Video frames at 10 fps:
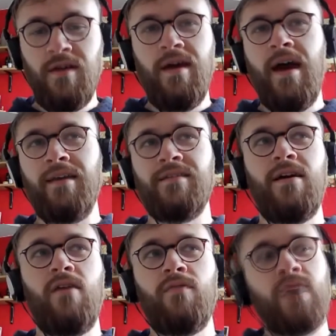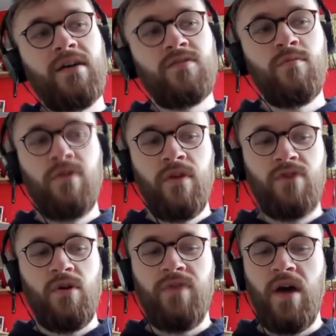And that's something
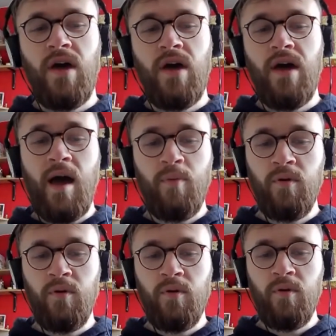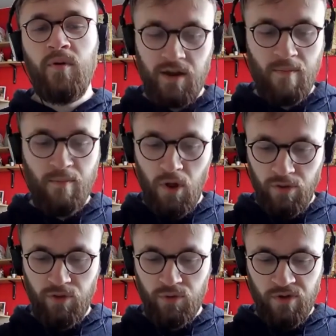that happened for like a month
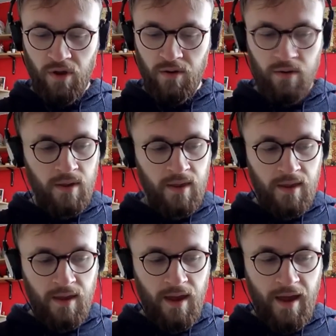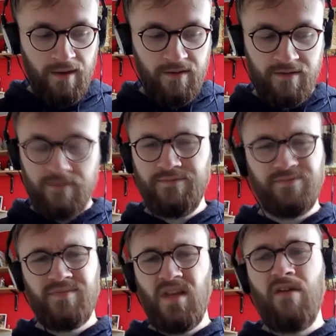or so, and
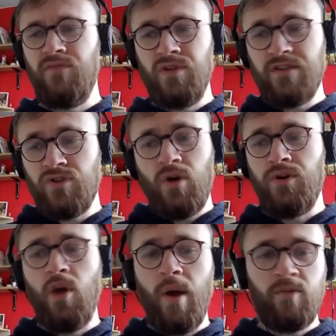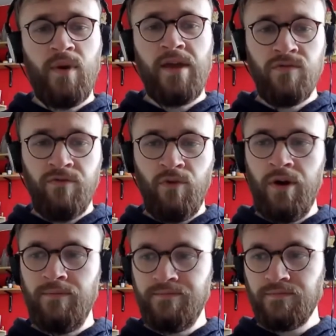I've literally got no explanation for it.
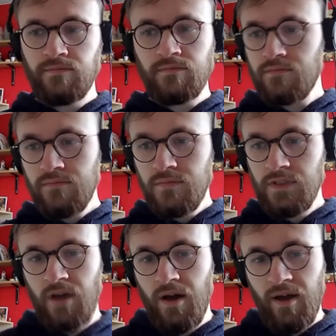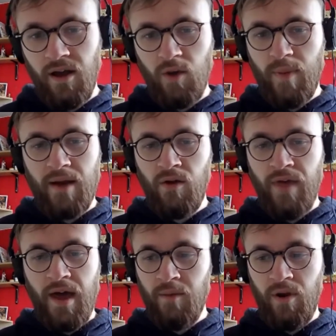Like I look back on that
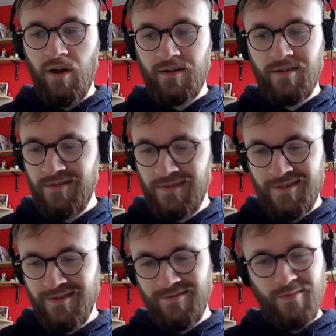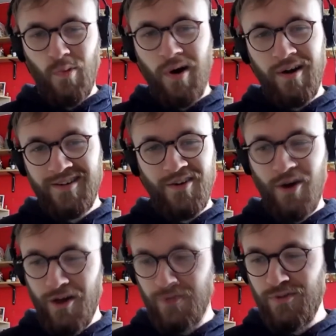and I'm like, what on
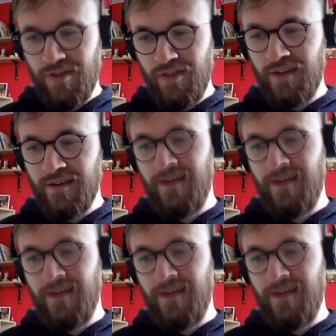earth was I thinking?